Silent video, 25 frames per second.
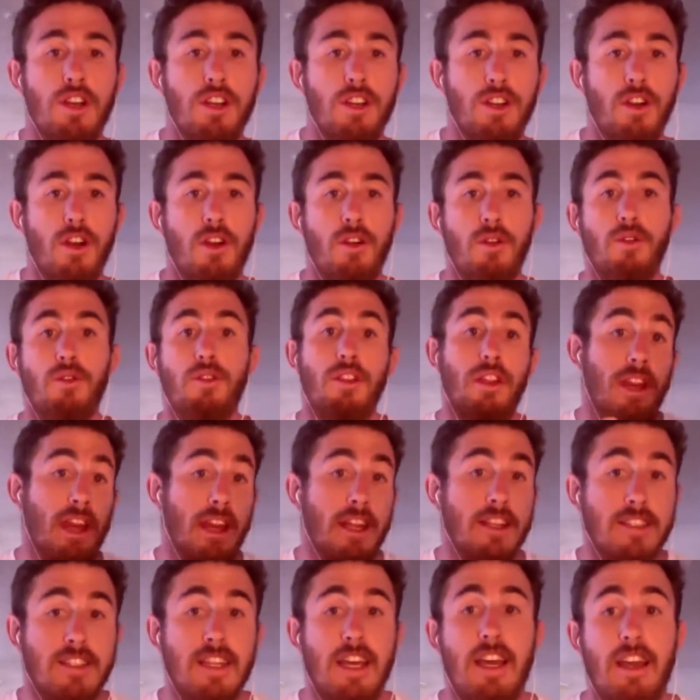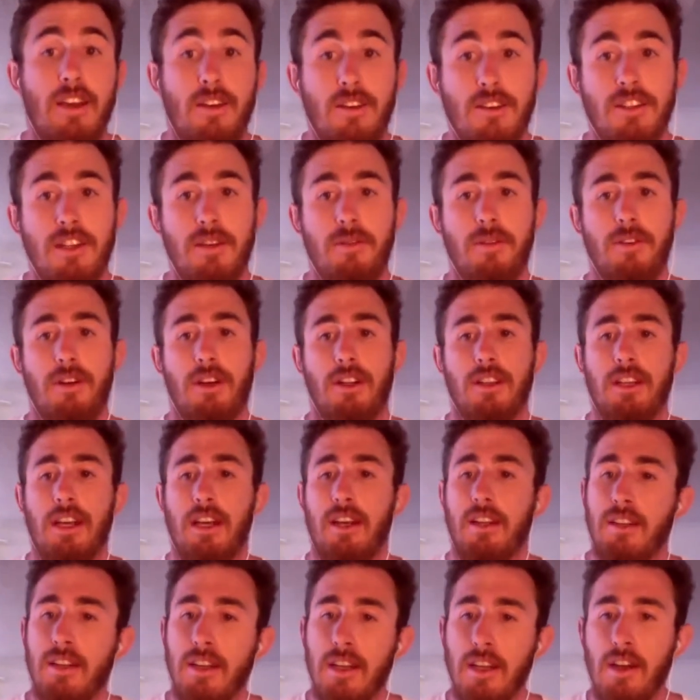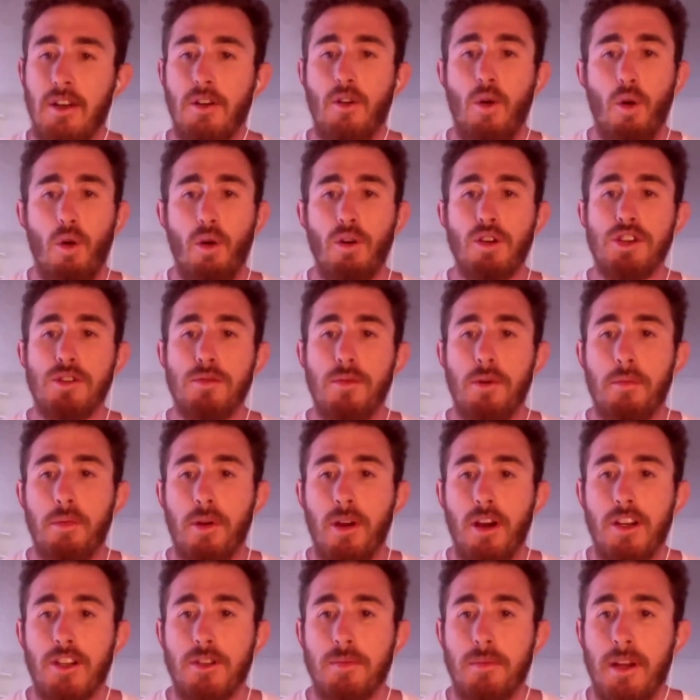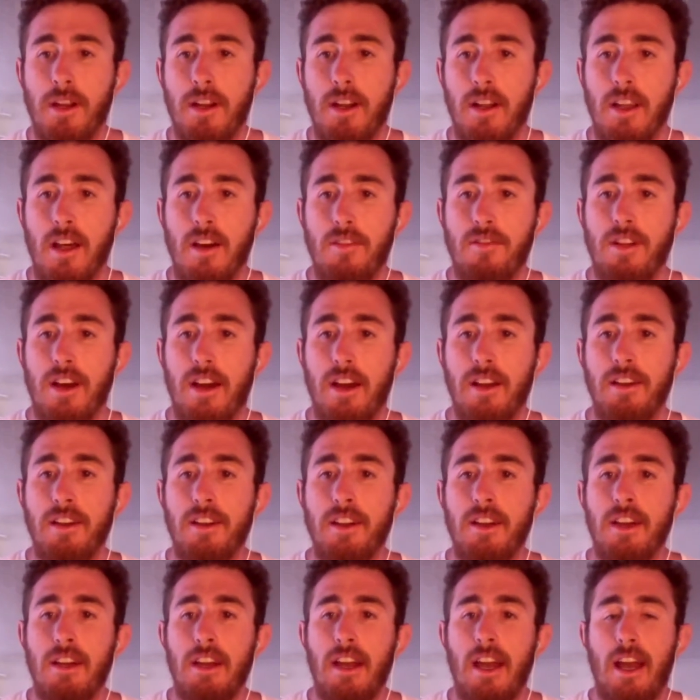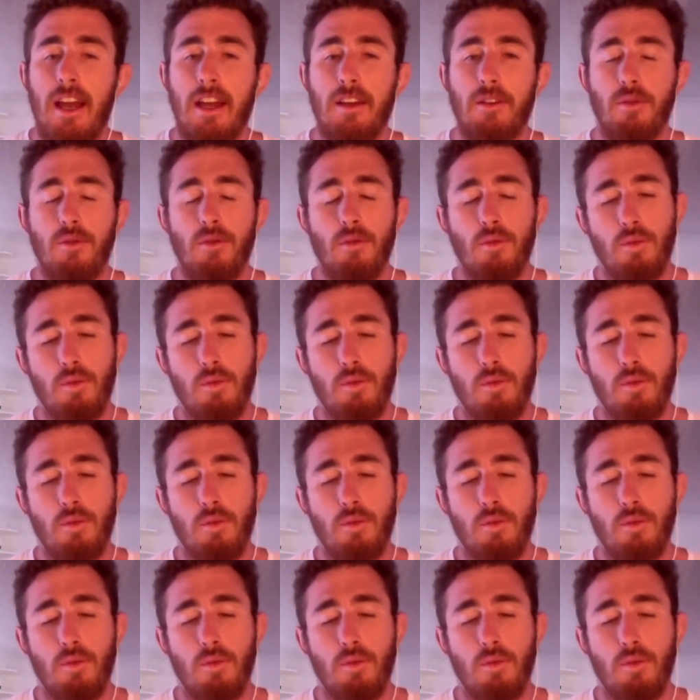the next day or something like that. Awesome approach, man. I love that. And